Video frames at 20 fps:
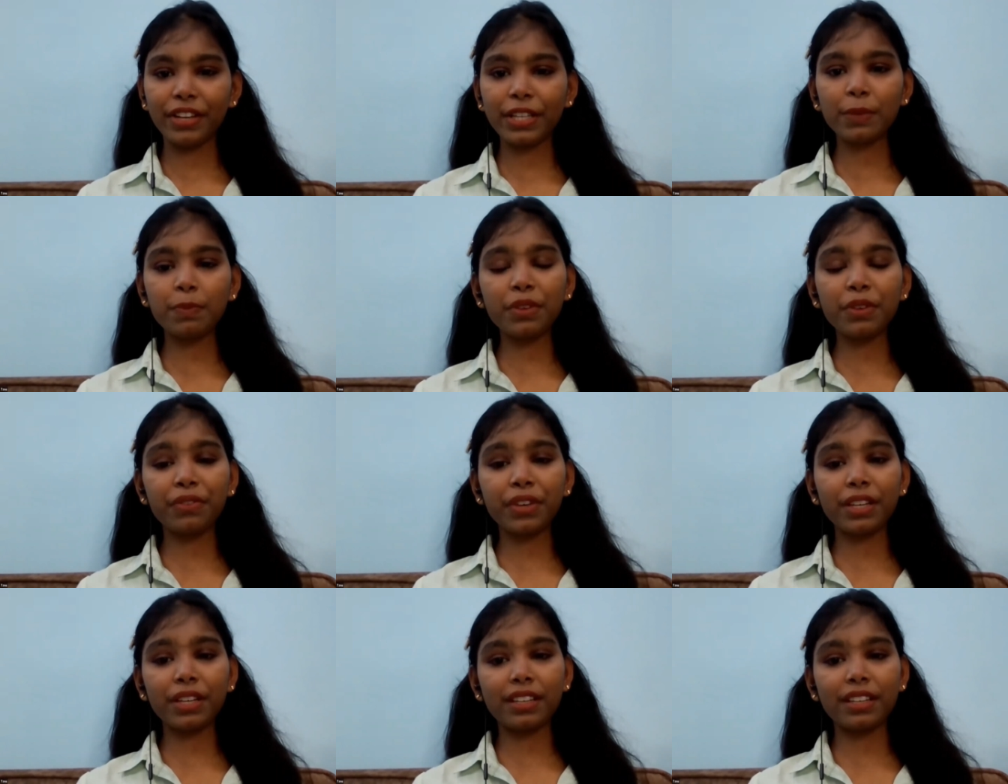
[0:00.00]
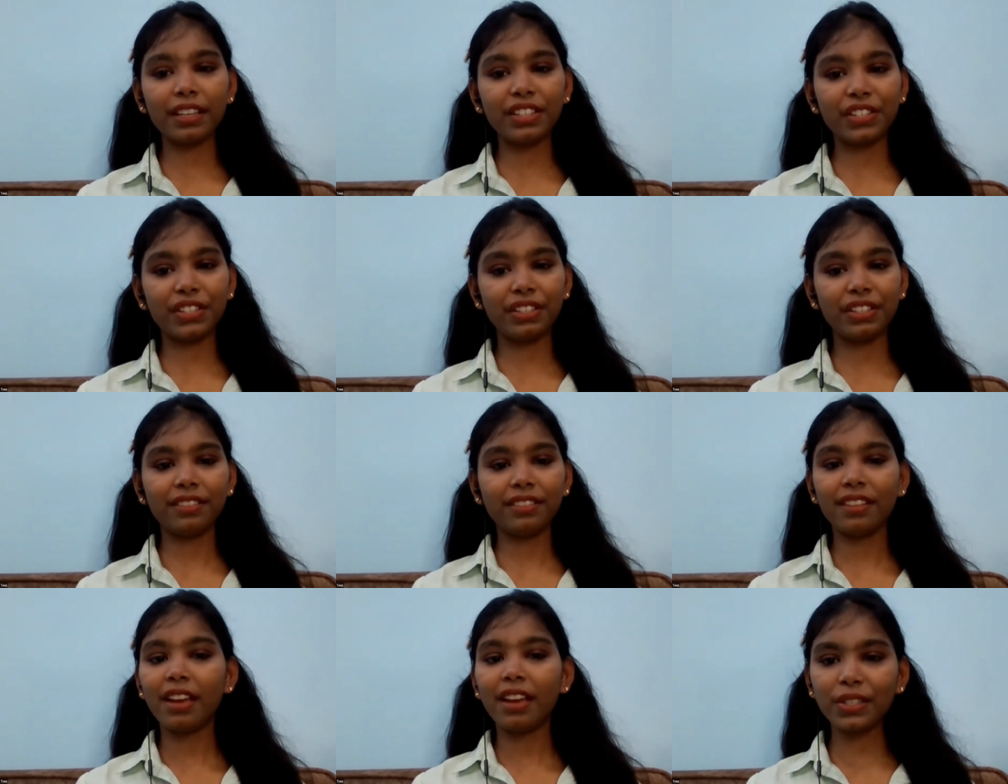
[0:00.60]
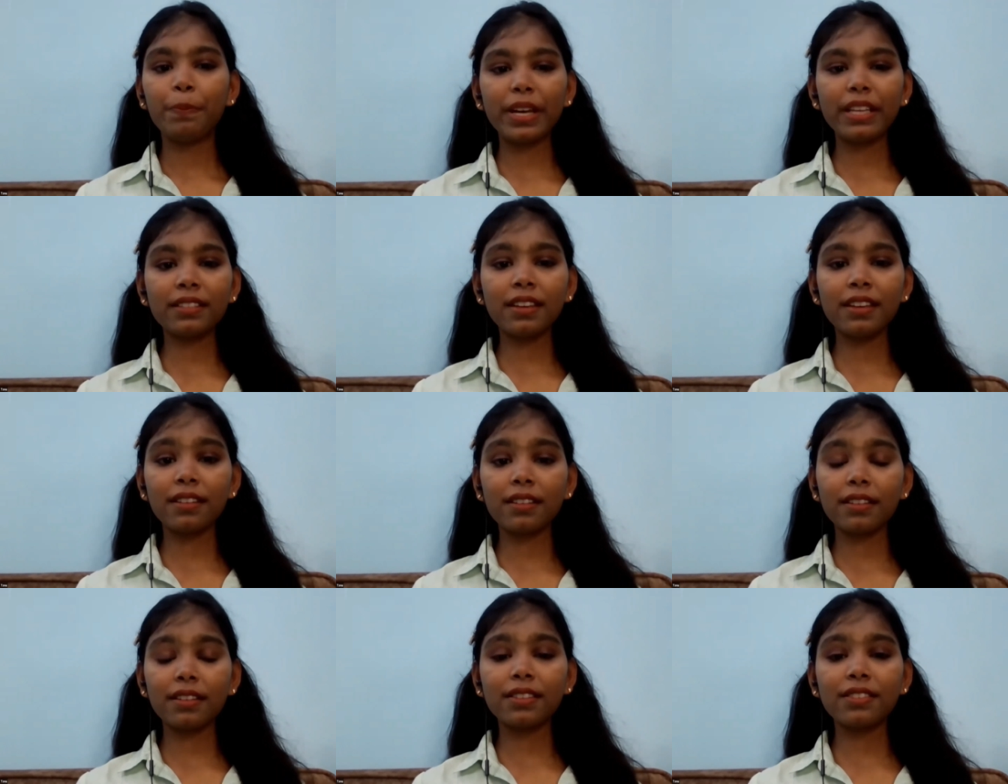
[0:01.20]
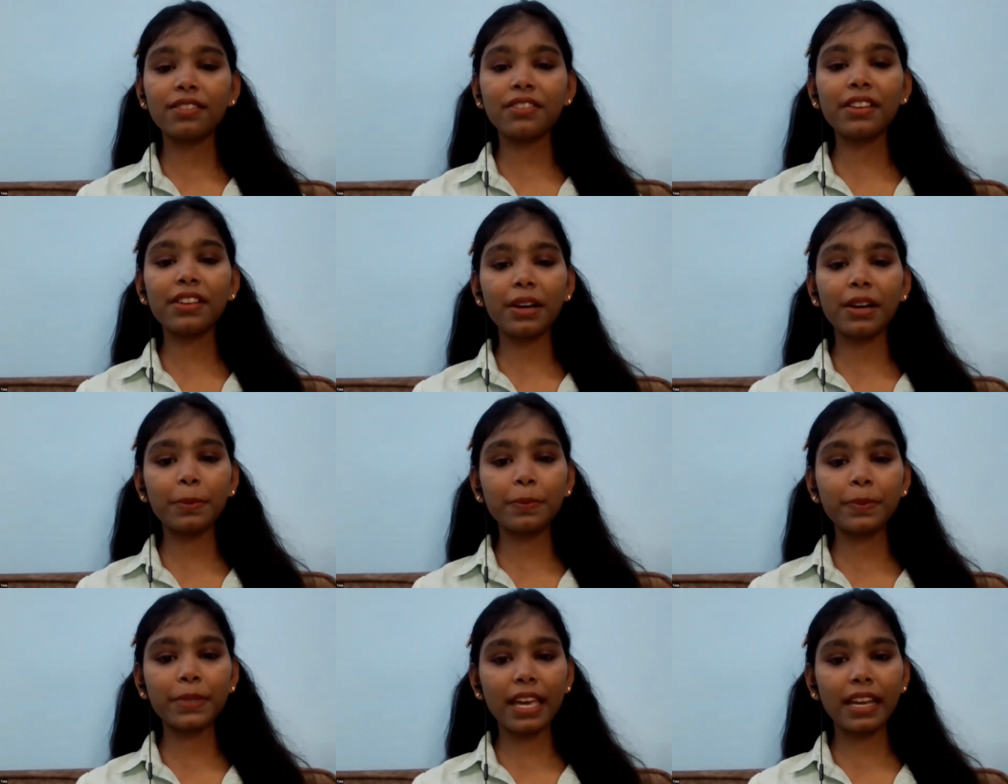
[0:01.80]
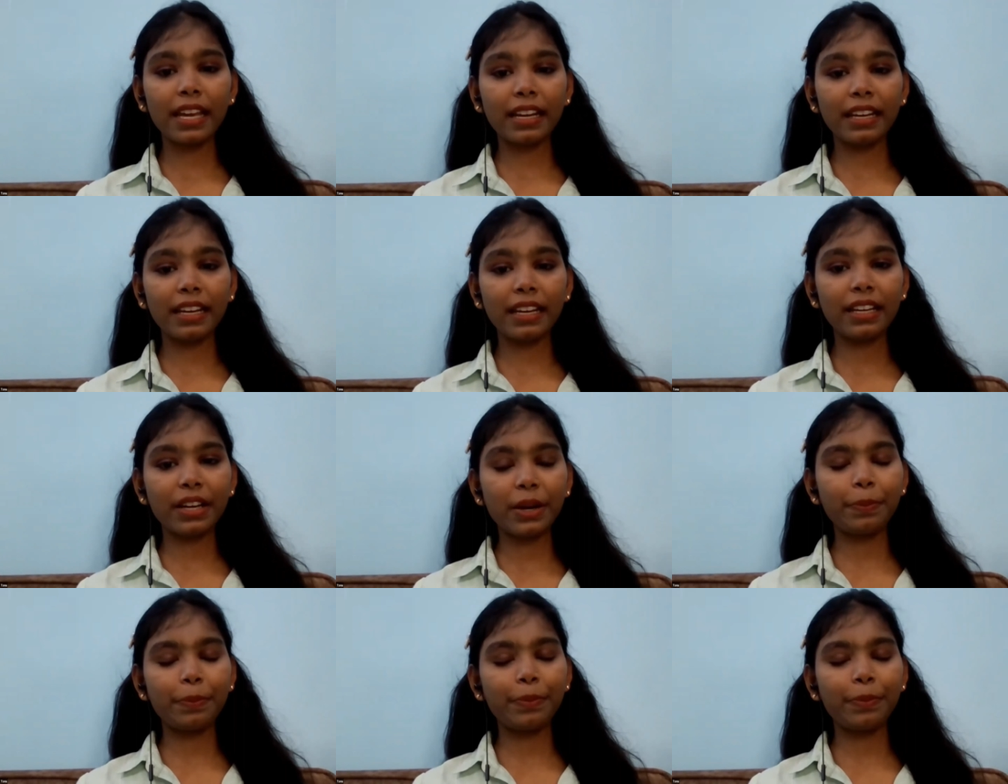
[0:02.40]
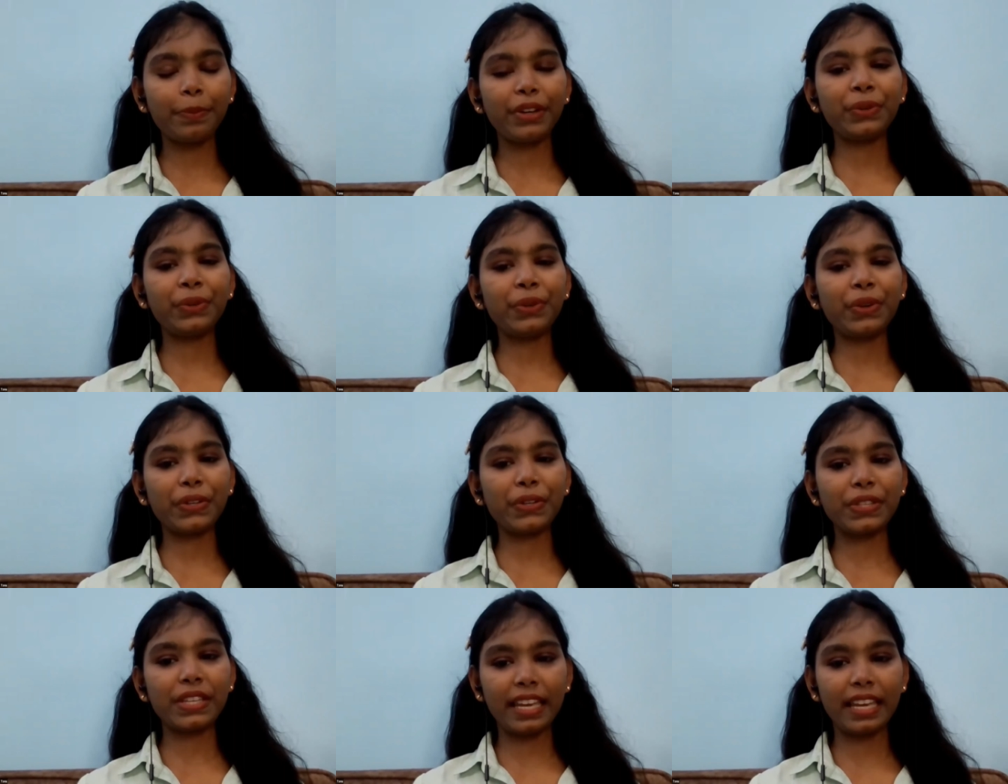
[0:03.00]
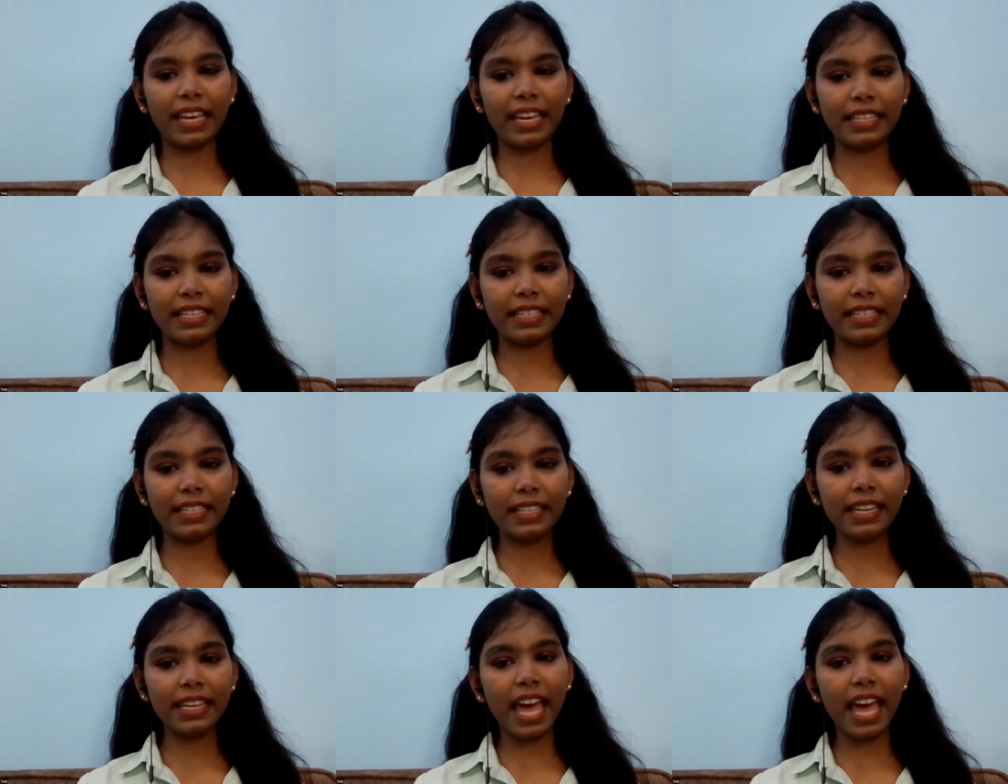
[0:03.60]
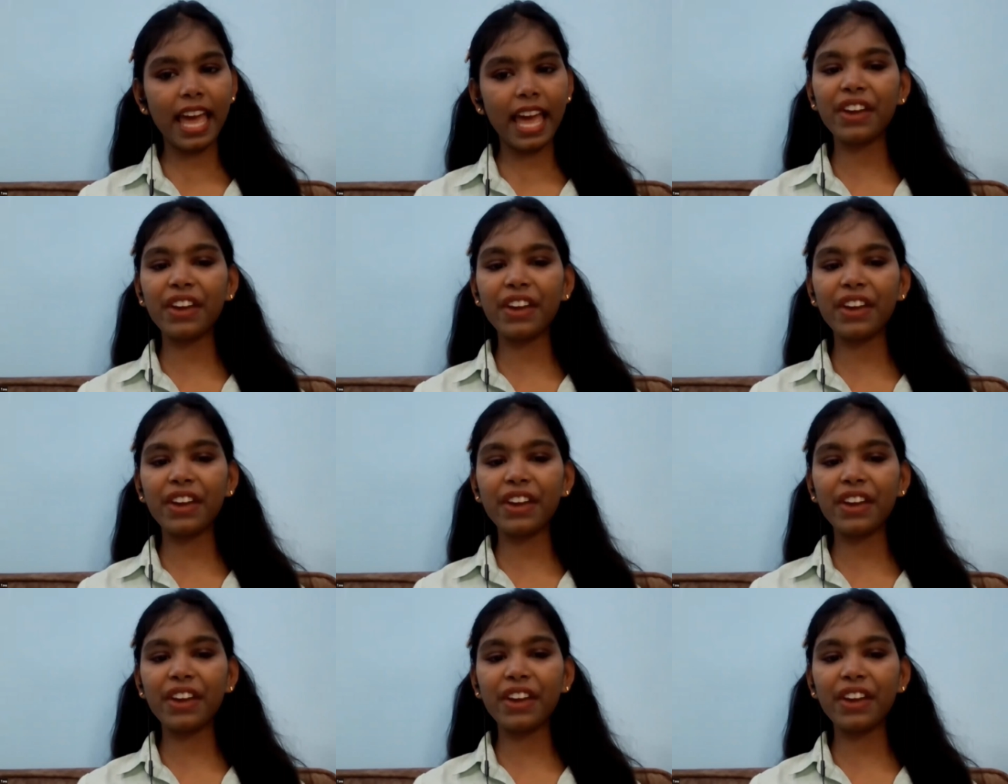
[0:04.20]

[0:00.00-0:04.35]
Best Preventation, Best Industrial Upcycling Company two thousand eighteen,